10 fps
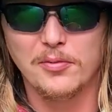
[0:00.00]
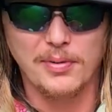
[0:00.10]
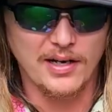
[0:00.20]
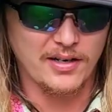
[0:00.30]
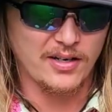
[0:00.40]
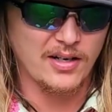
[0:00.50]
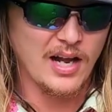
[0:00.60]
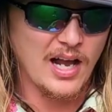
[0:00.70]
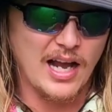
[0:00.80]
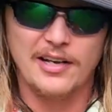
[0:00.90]
putter.
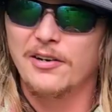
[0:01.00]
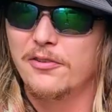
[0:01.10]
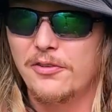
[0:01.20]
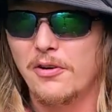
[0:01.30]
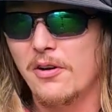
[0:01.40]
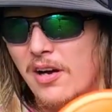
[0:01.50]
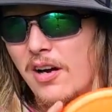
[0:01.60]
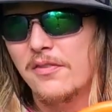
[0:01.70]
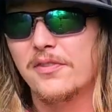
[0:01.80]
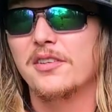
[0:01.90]
I don't throw it
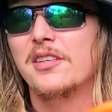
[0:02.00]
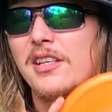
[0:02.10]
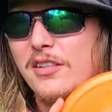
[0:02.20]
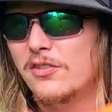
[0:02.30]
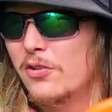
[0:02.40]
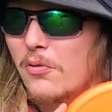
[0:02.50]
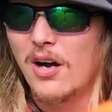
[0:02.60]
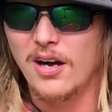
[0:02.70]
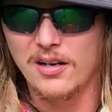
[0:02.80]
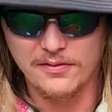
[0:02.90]
off the tee too
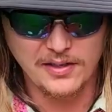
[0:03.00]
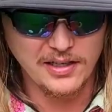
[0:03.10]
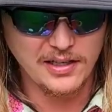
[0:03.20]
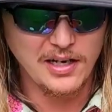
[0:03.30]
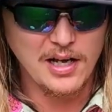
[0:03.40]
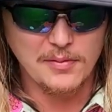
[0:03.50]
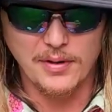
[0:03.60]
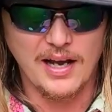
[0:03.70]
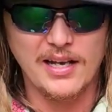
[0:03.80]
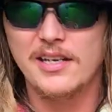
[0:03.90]
often,
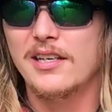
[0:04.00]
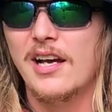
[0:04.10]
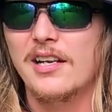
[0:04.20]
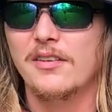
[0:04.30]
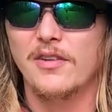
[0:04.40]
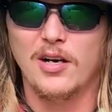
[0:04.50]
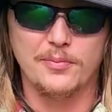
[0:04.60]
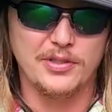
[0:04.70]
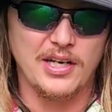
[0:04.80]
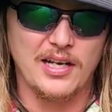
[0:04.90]
but any kind of
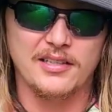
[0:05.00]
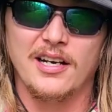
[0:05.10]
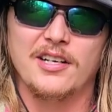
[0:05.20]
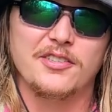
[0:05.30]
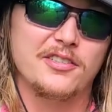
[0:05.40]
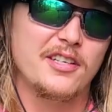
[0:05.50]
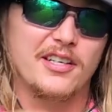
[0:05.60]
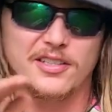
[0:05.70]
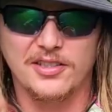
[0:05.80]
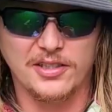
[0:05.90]
upshot that I just need
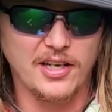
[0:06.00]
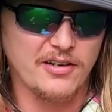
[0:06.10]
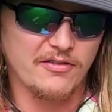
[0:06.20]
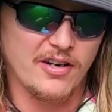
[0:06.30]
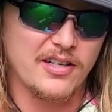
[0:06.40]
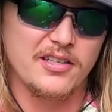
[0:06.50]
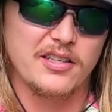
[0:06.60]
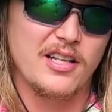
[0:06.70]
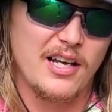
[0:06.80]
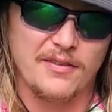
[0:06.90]
a slight right to
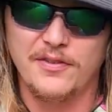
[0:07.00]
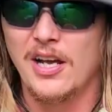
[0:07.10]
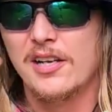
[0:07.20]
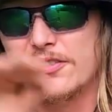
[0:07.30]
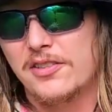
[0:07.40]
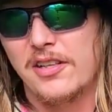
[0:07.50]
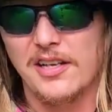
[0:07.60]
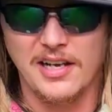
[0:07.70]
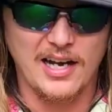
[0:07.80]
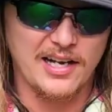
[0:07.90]
left,
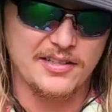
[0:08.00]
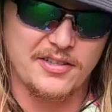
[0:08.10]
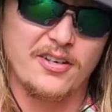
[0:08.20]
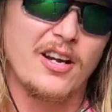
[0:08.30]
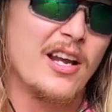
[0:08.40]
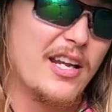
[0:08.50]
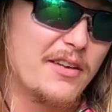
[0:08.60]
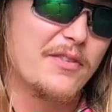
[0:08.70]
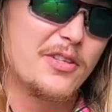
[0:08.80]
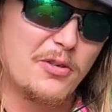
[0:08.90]
slight hyzer,
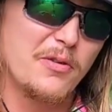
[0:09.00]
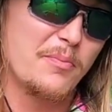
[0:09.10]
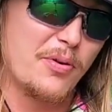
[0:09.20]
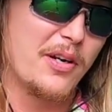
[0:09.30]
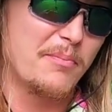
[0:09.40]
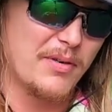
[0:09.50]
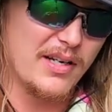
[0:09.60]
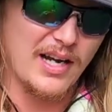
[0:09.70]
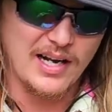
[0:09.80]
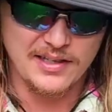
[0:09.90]
even to a pretty big
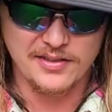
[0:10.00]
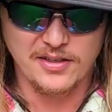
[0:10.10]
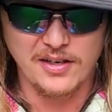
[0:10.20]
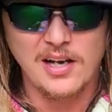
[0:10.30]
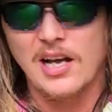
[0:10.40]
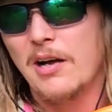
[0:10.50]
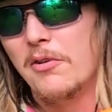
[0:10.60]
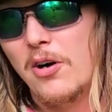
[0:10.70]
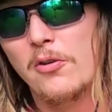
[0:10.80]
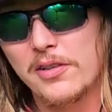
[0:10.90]
hyzer, I will
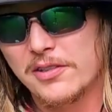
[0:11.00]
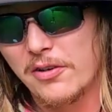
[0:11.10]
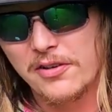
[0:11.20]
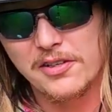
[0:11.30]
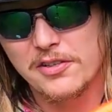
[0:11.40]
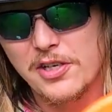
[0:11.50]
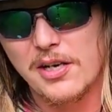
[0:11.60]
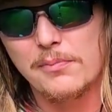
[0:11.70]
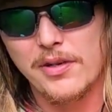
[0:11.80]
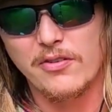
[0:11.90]
always go to the
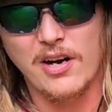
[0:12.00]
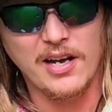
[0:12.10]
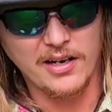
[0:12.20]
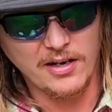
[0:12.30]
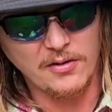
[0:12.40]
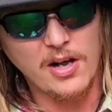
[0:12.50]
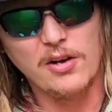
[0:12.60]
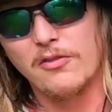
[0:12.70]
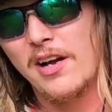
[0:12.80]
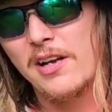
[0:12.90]
Champion Rhino.
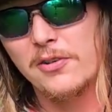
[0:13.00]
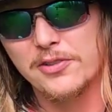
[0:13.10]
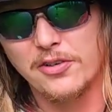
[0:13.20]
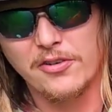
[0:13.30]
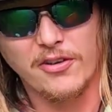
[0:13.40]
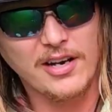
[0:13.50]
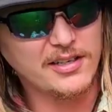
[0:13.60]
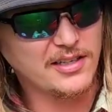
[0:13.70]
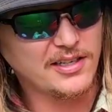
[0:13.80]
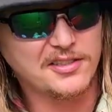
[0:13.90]
Rhinos are great
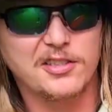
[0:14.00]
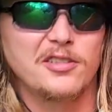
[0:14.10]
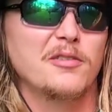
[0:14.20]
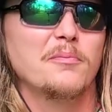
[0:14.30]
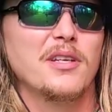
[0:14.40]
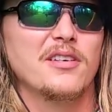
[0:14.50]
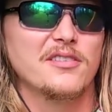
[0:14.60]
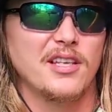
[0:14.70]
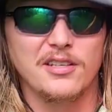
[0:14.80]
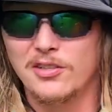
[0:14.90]
discs because
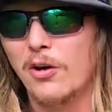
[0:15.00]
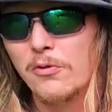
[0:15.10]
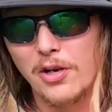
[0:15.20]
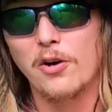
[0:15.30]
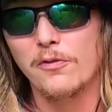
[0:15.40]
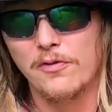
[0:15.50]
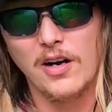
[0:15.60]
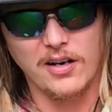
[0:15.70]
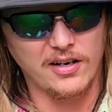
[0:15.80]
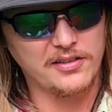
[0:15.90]
they don't go
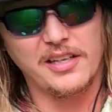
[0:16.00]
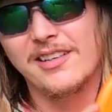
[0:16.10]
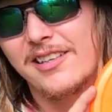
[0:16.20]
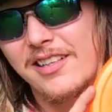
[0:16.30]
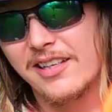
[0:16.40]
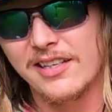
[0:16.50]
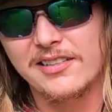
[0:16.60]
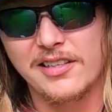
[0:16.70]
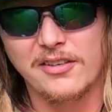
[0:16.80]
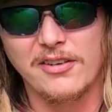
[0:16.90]
far. They like to get
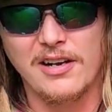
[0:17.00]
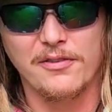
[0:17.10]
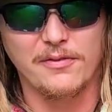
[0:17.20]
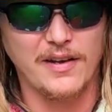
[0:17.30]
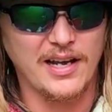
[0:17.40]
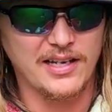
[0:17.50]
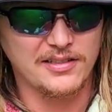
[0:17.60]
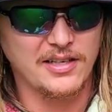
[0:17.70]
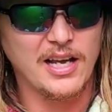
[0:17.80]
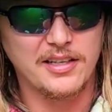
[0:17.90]
to the ground
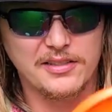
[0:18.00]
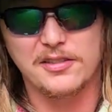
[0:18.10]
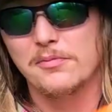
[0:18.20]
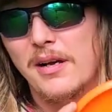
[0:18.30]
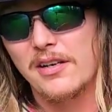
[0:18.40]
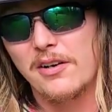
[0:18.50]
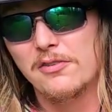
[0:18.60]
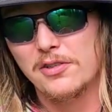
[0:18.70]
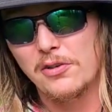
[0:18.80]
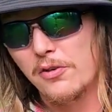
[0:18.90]
fast. This is my
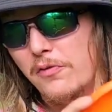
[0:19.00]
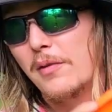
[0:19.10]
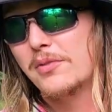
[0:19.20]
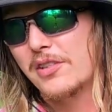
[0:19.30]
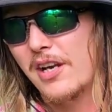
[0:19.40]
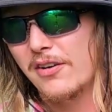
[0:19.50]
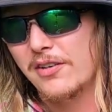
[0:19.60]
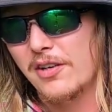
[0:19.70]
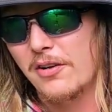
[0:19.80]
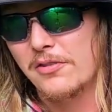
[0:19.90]
go-to if I'm scared to
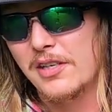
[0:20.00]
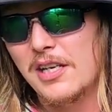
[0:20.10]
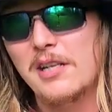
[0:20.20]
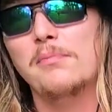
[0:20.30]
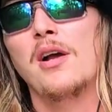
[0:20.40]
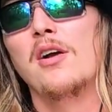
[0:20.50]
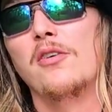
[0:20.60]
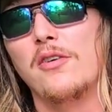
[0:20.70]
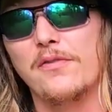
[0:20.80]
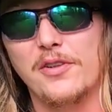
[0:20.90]
go deep
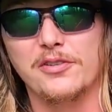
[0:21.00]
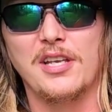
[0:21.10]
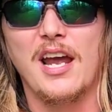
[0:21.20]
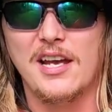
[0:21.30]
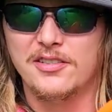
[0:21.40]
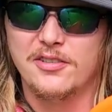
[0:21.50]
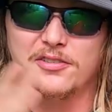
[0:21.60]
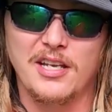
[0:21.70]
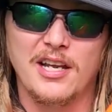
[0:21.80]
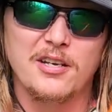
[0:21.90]
or if there's hazards
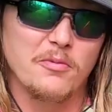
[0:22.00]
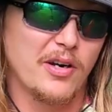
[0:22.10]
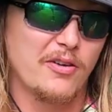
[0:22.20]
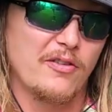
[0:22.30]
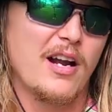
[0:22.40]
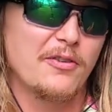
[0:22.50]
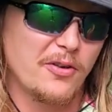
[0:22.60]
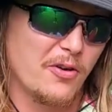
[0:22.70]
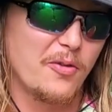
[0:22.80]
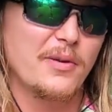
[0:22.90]
anywhere around
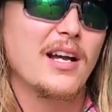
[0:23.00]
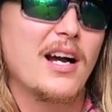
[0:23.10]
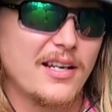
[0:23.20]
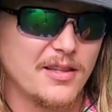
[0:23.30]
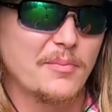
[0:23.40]
or behind the